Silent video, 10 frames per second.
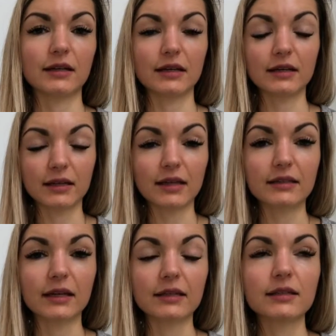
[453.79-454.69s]
in that
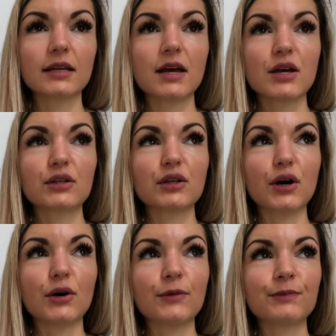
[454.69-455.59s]
sense.
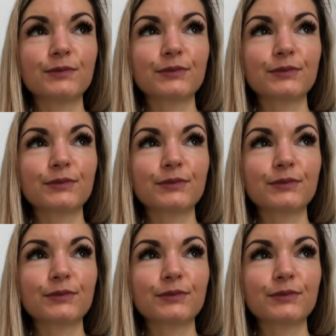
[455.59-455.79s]
So